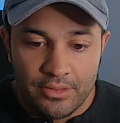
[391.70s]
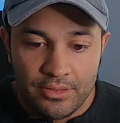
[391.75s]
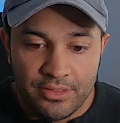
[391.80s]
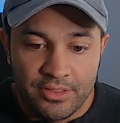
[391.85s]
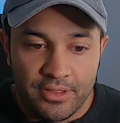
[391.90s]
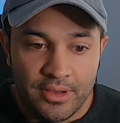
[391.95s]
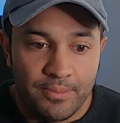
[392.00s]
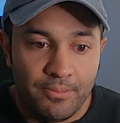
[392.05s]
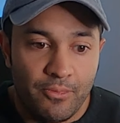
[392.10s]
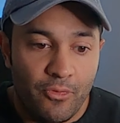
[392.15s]

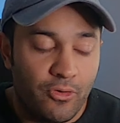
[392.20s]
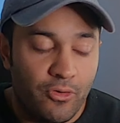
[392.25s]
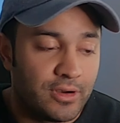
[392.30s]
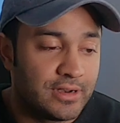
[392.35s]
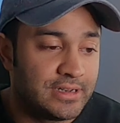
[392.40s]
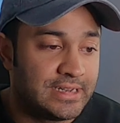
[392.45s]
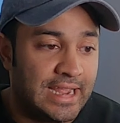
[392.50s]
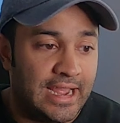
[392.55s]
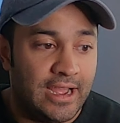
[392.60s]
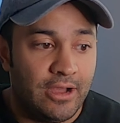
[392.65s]
the more
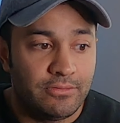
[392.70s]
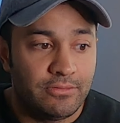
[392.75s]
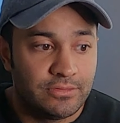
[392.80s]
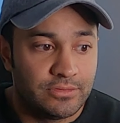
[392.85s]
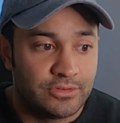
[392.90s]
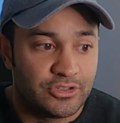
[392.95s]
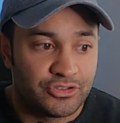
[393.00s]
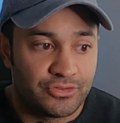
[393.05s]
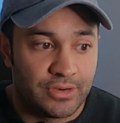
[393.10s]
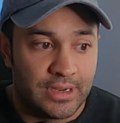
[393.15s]

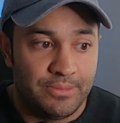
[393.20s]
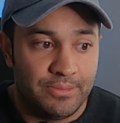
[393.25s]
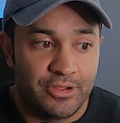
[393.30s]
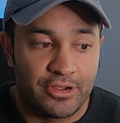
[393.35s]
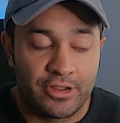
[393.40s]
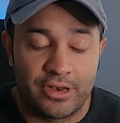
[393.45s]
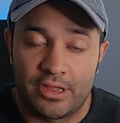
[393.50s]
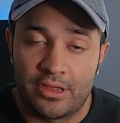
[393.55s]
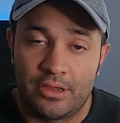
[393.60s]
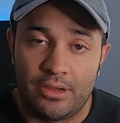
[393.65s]
downstream you're
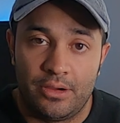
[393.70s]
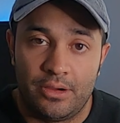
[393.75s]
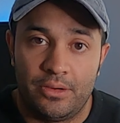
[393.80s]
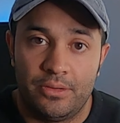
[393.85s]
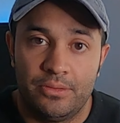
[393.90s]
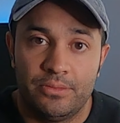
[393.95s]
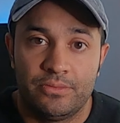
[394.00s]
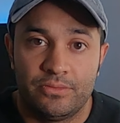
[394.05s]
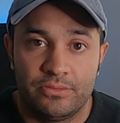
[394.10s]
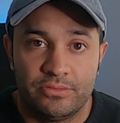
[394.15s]
going to
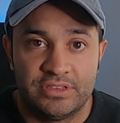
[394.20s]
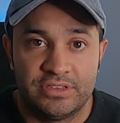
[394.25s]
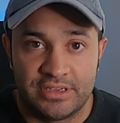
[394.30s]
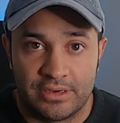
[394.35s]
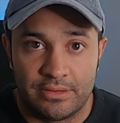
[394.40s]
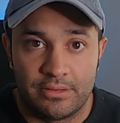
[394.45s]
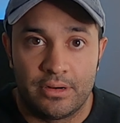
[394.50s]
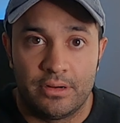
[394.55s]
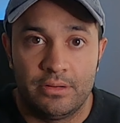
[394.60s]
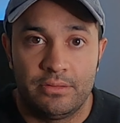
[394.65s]
go,
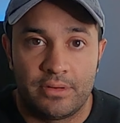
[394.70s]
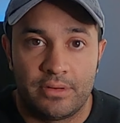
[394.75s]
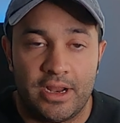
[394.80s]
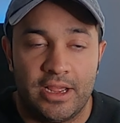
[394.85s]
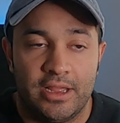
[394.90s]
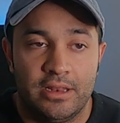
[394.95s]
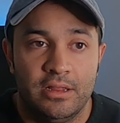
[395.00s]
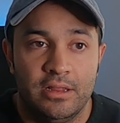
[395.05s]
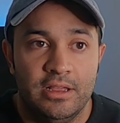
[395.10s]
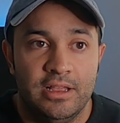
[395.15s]
0,
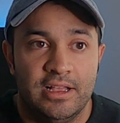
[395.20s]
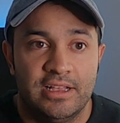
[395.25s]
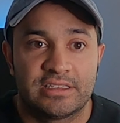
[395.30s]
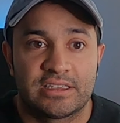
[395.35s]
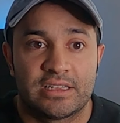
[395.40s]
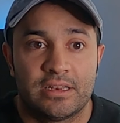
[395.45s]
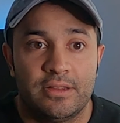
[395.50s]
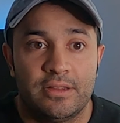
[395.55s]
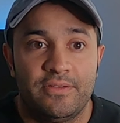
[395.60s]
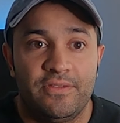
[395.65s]
right? It's
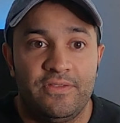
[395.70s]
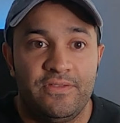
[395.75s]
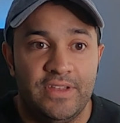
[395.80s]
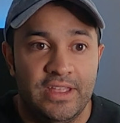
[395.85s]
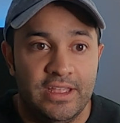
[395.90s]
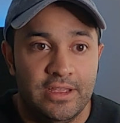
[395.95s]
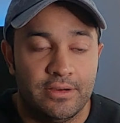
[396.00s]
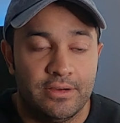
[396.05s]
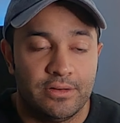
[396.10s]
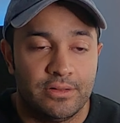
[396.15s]
going to
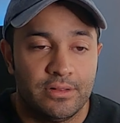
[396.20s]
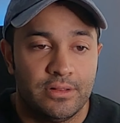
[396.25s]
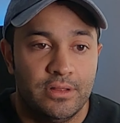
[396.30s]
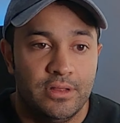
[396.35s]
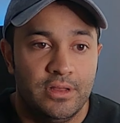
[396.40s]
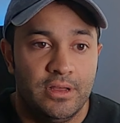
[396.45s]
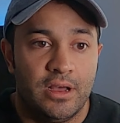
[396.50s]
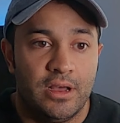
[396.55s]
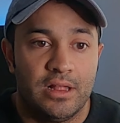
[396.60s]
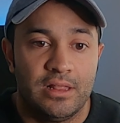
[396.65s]
feel
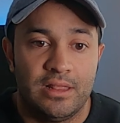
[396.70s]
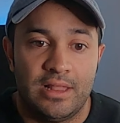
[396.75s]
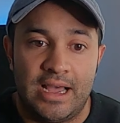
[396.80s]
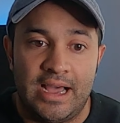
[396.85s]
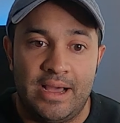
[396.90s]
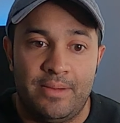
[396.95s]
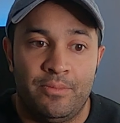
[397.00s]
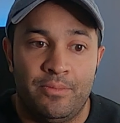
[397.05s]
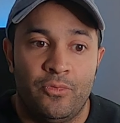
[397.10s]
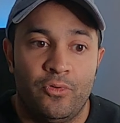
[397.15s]
a
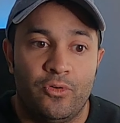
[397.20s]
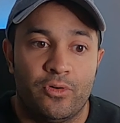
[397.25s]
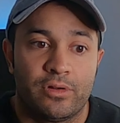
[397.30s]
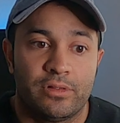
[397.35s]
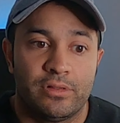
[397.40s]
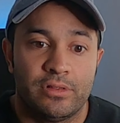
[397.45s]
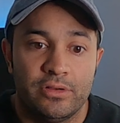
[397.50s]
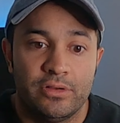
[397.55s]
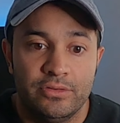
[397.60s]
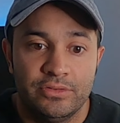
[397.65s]
lot more
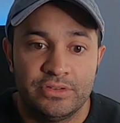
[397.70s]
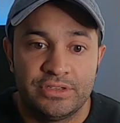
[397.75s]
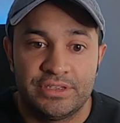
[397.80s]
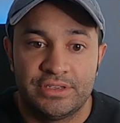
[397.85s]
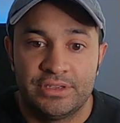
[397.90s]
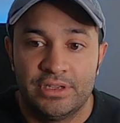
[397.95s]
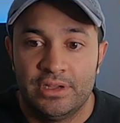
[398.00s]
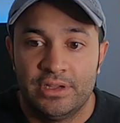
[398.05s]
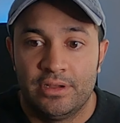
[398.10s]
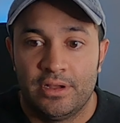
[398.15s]

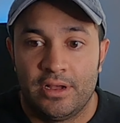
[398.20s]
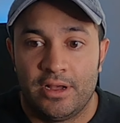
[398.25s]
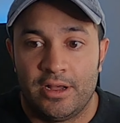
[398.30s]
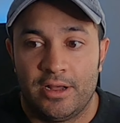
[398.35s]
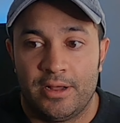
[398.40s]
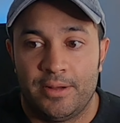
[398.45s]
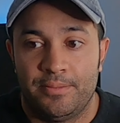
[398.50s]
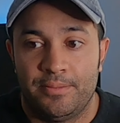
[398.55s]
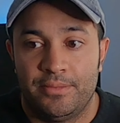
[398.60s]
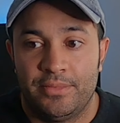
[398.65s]
loose.
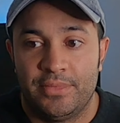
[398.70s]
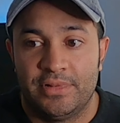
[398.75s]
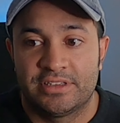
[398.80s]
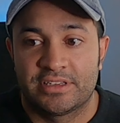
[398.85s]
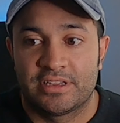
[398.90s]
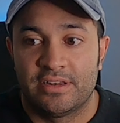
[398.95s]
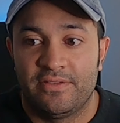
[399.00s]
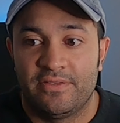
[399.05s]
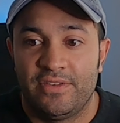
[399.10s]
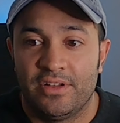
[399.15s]
It's
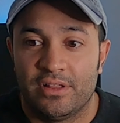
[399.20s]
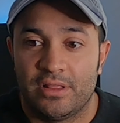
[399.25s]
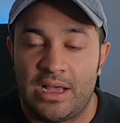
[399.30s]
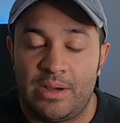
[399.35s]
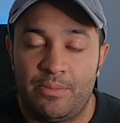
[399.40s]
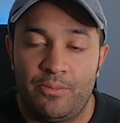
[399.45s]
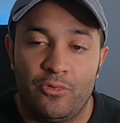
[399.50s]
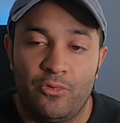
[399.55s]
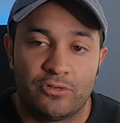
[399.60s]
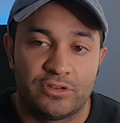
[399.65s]
going to feel a
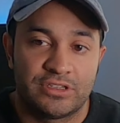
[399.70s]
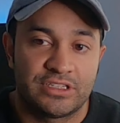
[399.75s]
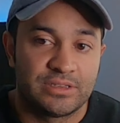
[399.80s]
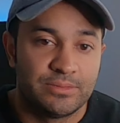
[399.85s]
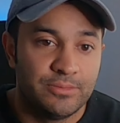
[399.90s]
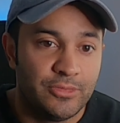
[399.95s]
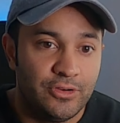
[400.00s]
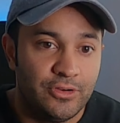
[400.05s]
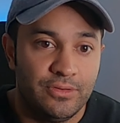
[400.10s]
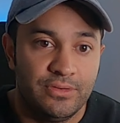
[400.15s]
lot more
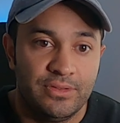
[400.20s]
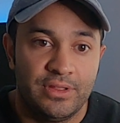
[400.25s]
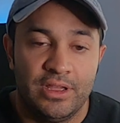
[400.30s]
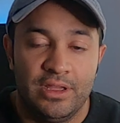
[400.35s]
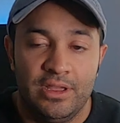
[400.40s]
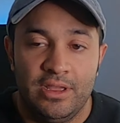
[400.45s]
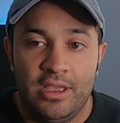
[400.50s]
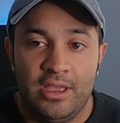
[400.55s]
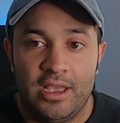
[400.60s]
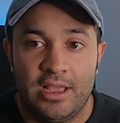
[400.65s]
smooth,
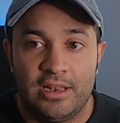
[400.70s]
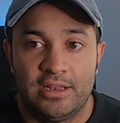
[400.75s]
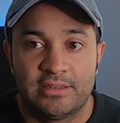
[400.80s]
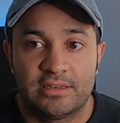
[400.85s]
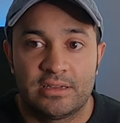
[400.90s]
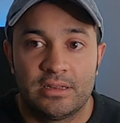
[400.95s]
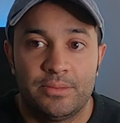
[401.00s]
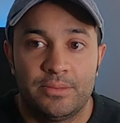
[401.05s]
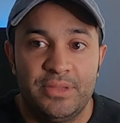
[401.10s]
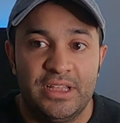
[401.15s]
and it's
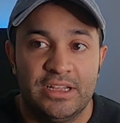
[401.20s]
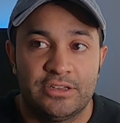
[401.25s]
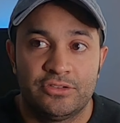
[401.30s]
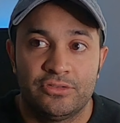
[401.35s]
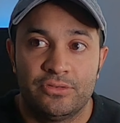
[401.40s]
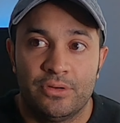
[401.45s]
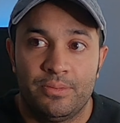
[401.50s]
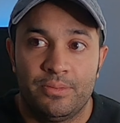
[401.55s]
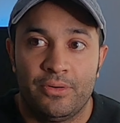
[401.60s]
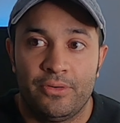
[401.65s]
going to be
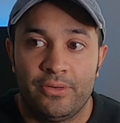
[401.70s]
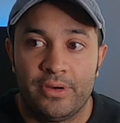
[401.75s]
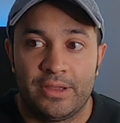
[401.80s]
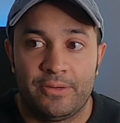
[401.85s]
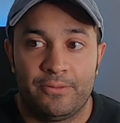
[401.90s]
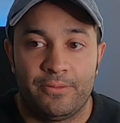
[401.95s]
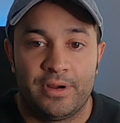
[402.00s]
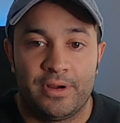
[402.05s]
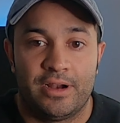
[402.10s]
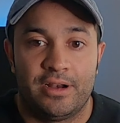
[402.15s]
to a point
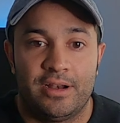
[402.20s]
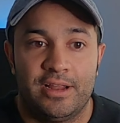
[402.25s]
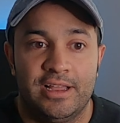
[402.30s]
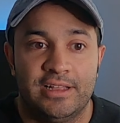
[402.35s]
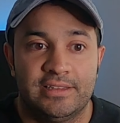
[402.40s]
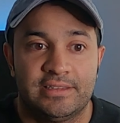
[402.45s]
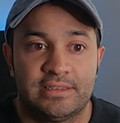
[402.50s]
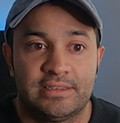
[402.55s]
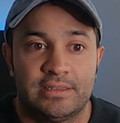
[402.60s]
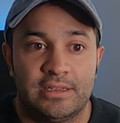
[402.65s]
where
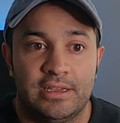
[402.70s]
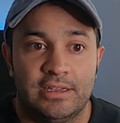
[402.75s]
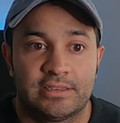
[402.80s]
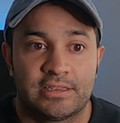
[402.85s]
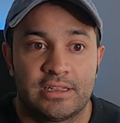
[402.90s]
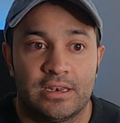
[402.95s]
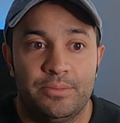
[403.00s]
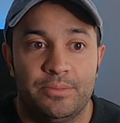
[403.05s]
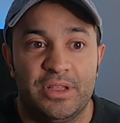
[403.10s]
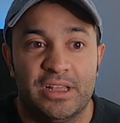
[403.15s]
it's
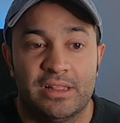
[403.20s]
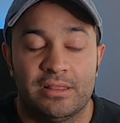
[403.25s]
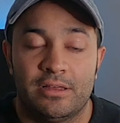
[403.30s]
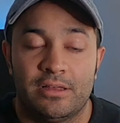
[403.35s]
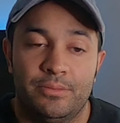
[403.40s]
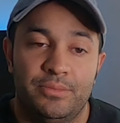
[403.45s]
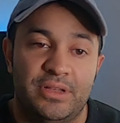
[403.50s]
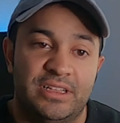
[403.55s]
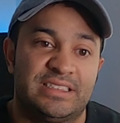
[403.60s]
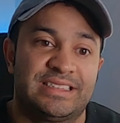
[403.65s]
going to be a
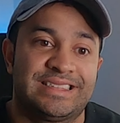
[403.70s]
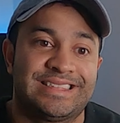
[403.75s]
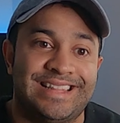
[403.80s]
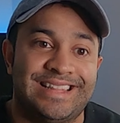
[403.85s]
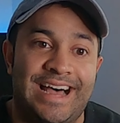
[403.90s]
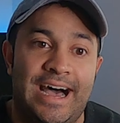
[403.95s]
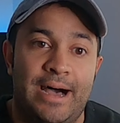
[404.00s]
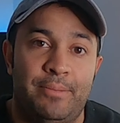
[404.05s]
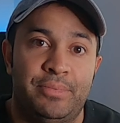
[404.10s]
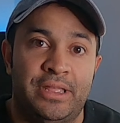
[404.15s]
little bit
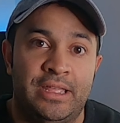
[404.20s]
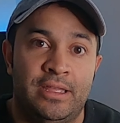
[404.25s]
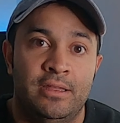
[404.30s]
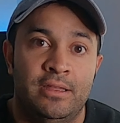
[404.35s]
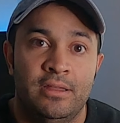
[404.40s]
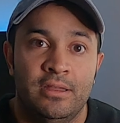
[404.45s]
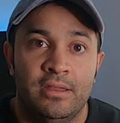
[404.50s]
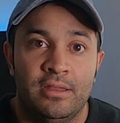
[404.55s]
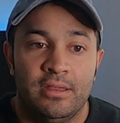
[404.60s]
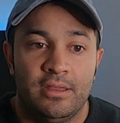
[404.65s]
sloppy.
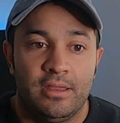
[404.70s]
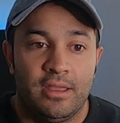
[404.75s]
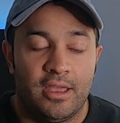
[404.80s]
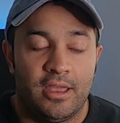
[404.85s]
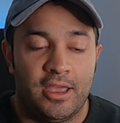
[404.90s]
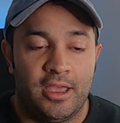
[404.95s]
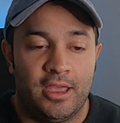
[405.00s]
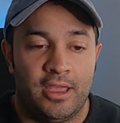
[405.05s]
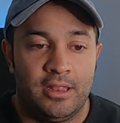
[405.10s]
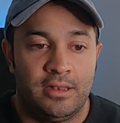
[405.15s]

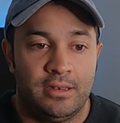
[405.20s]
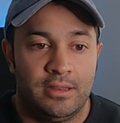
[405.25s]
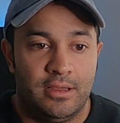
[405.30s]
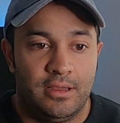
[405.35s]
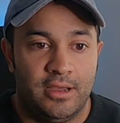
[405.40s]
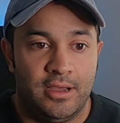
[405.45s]
And